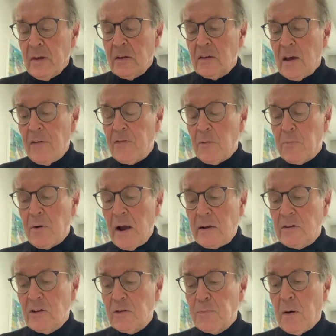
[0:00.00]
to have the
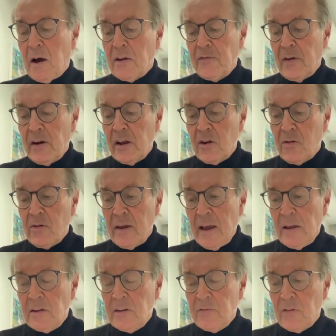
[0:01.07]
practice part very
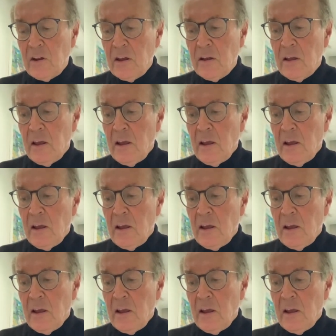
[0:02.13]
creatively,